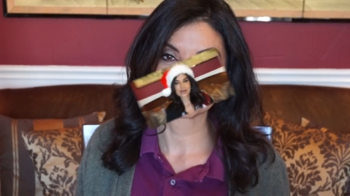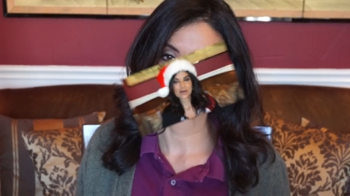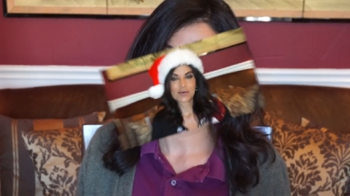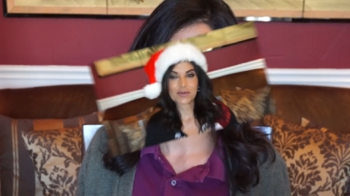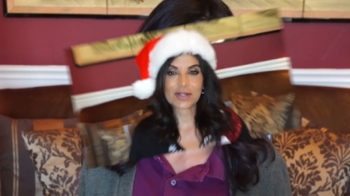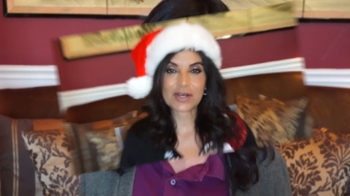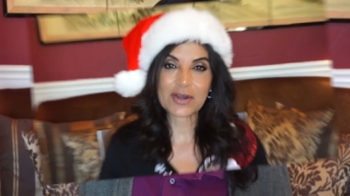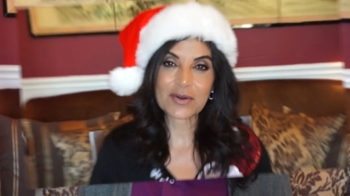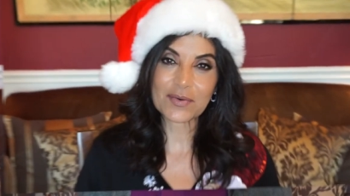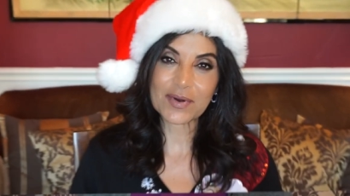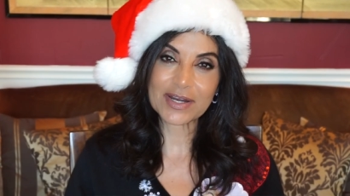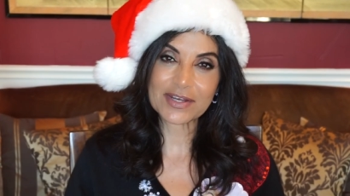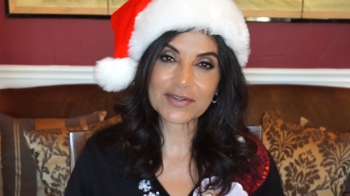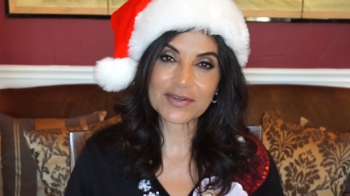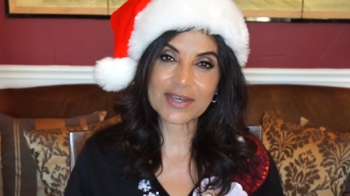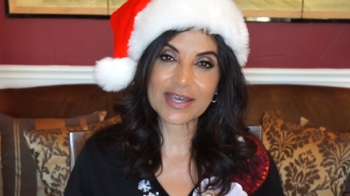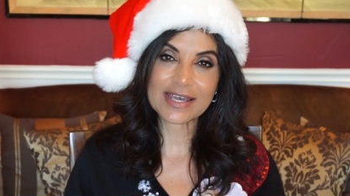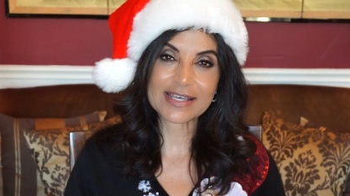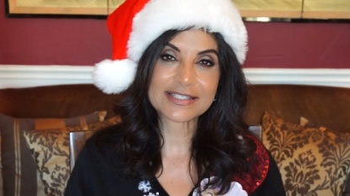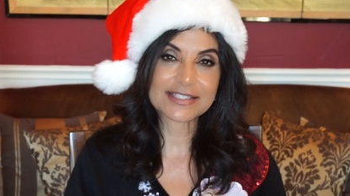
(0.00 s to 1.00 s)
Well, all right, you
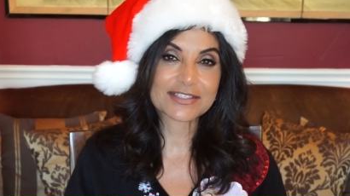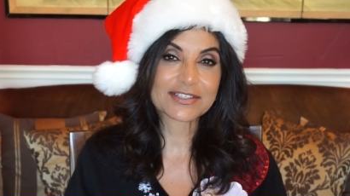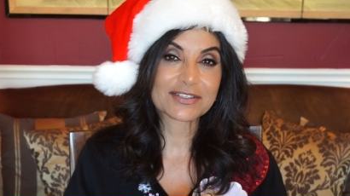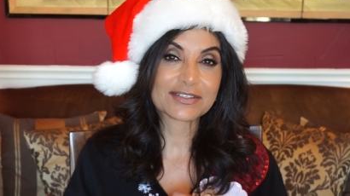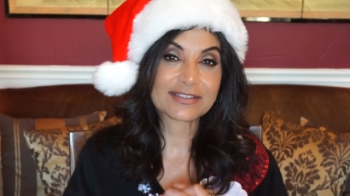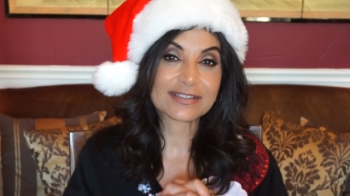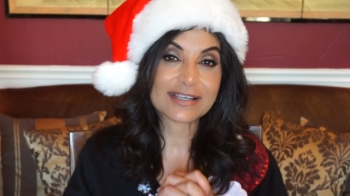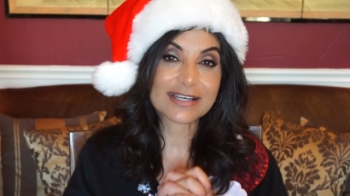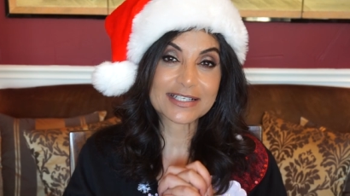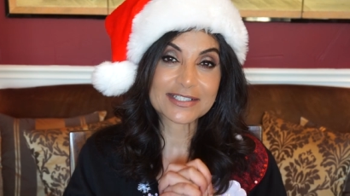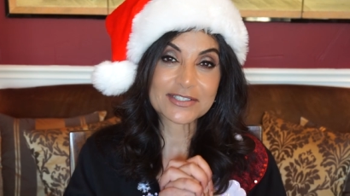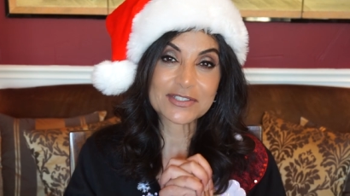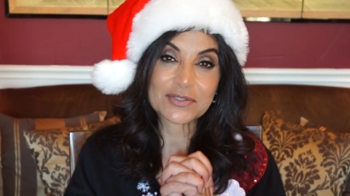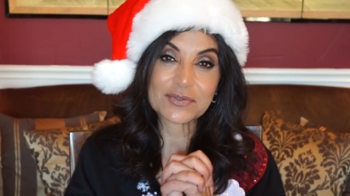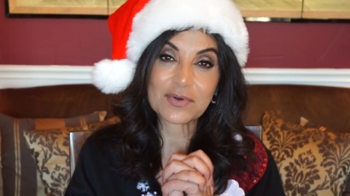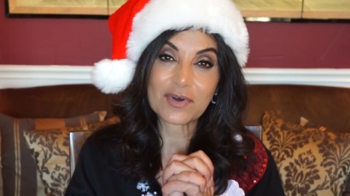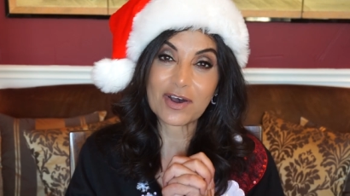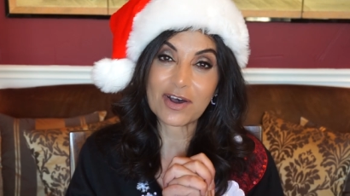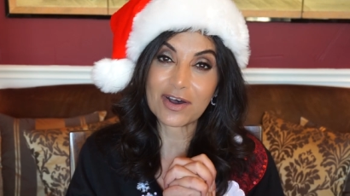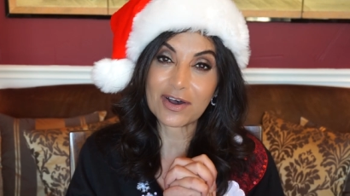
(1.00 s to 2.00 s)
guys, good luck
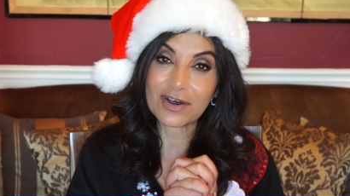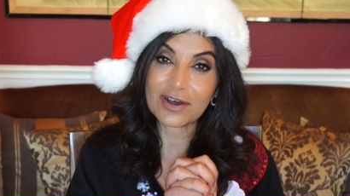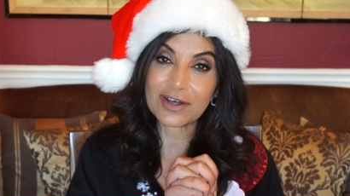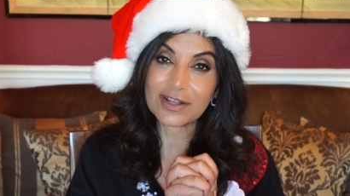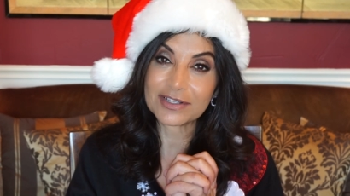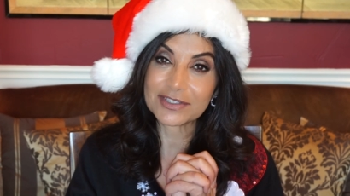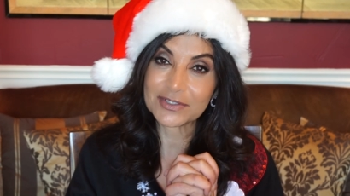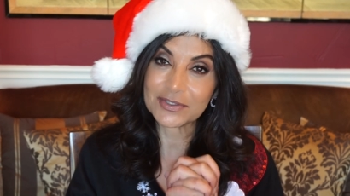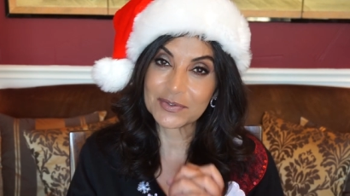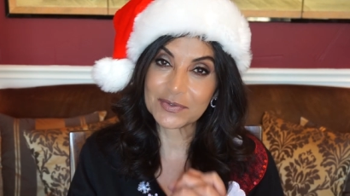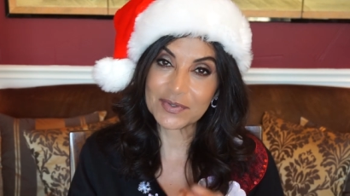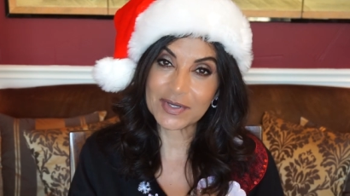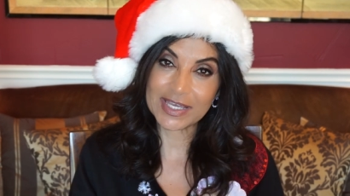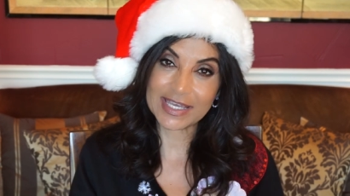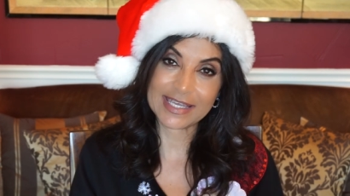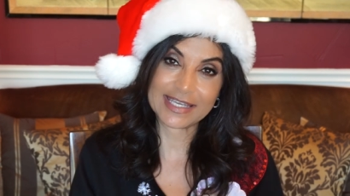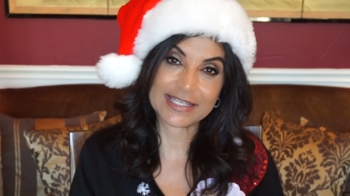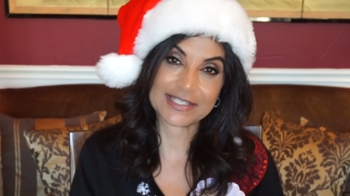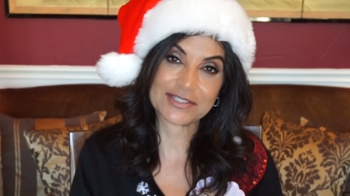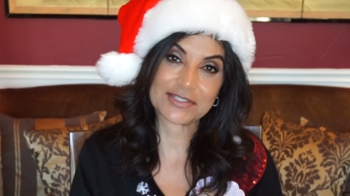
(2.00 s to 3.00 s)
to all who
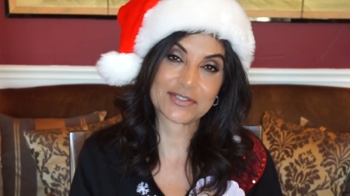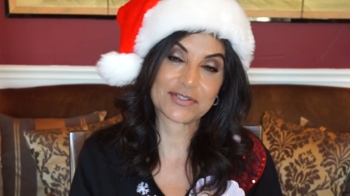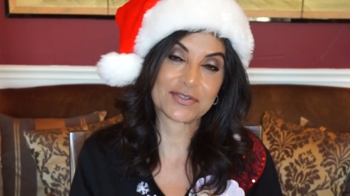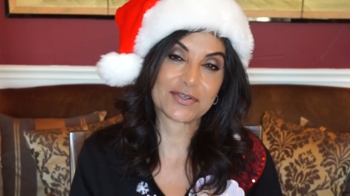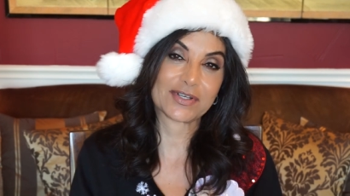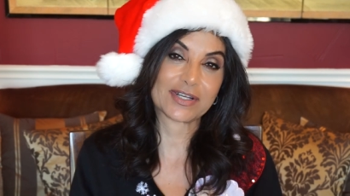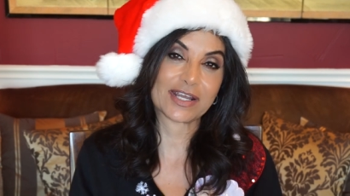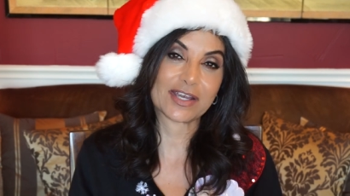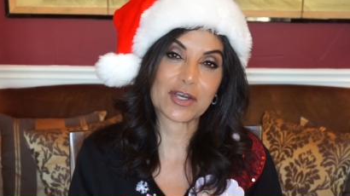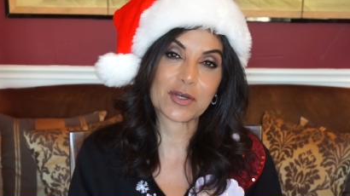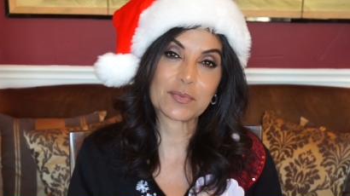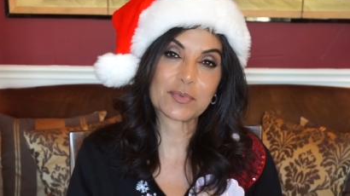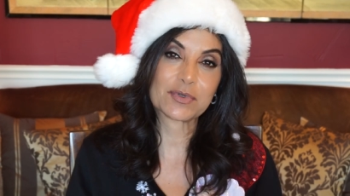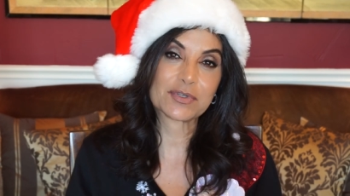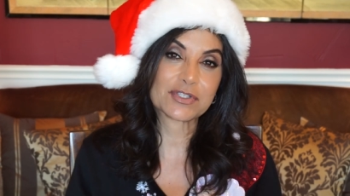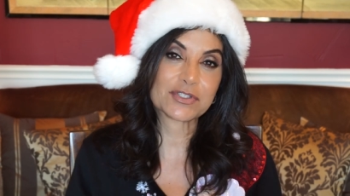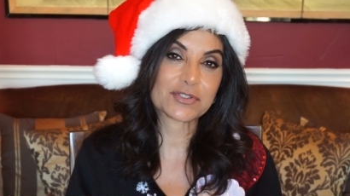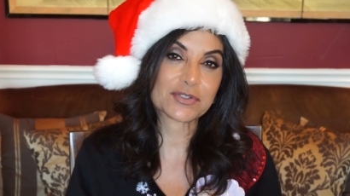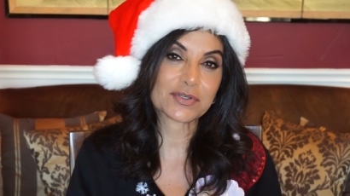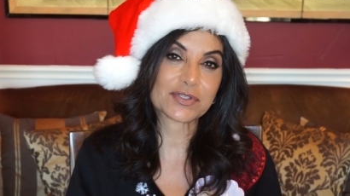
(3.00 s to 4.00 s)
enter. And I hope you
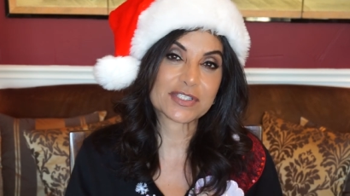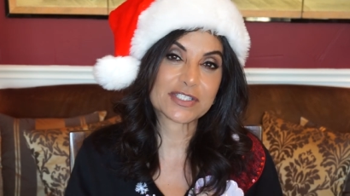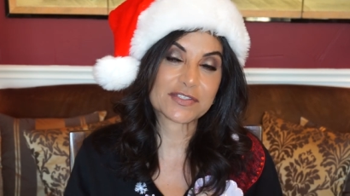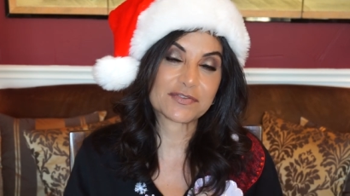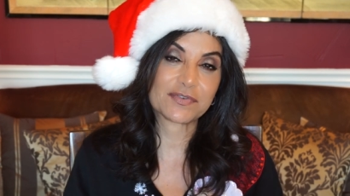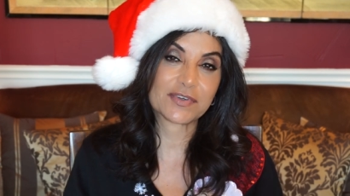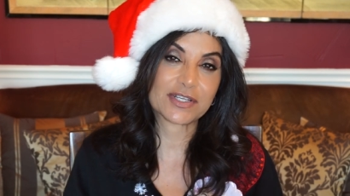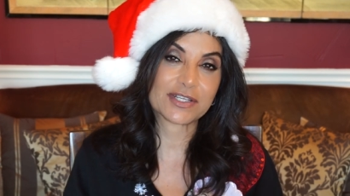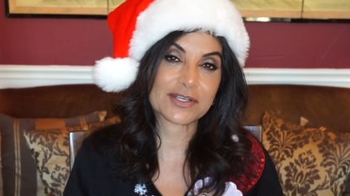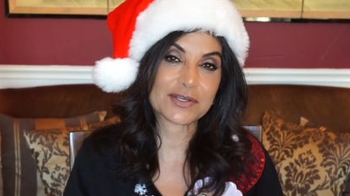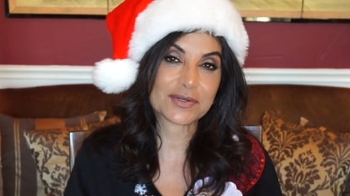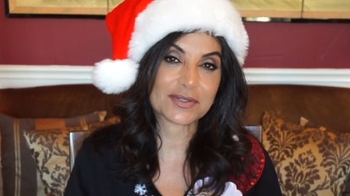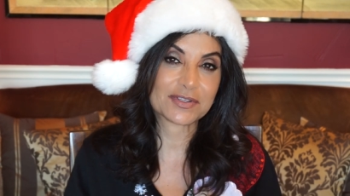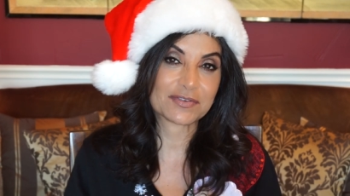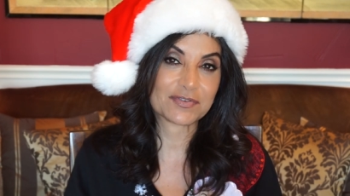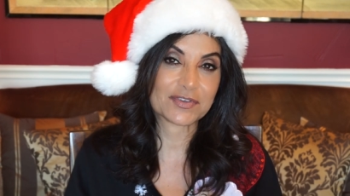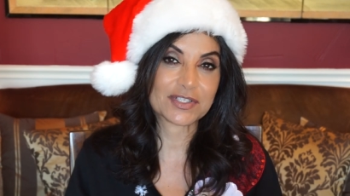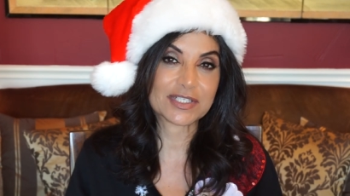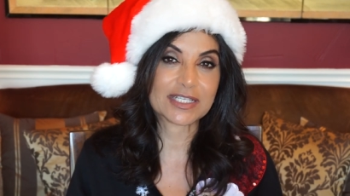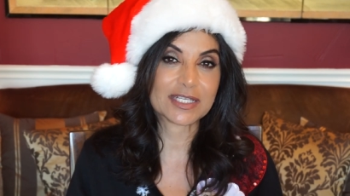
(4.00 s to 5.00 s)
enjoyed this video. And
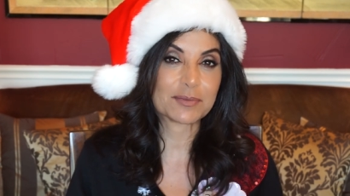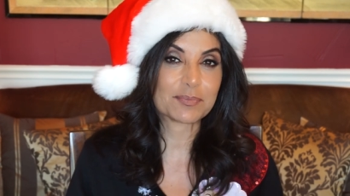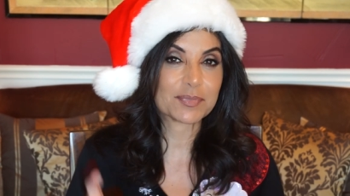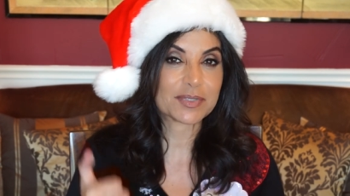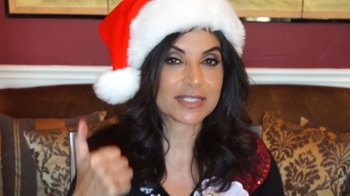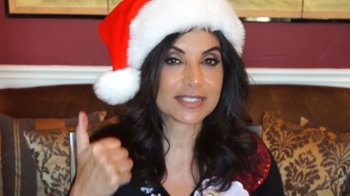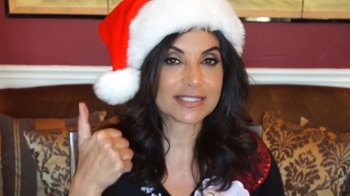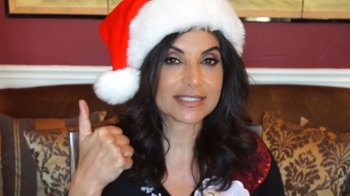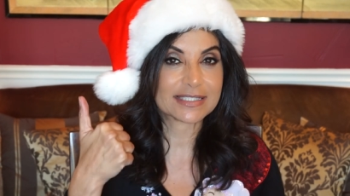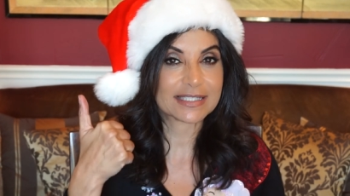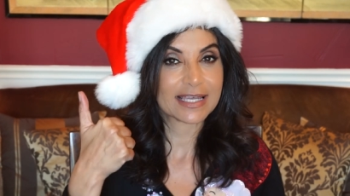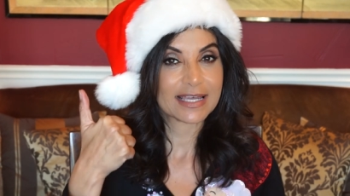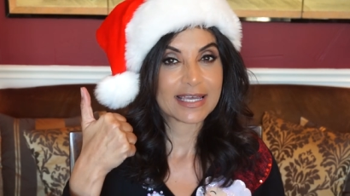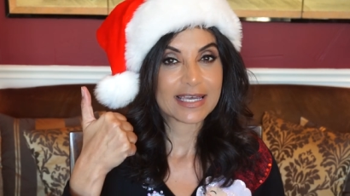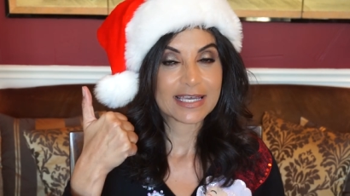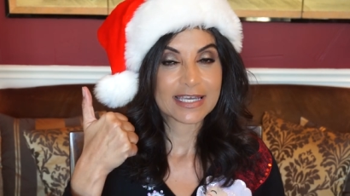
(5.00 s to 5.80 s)
if you did, please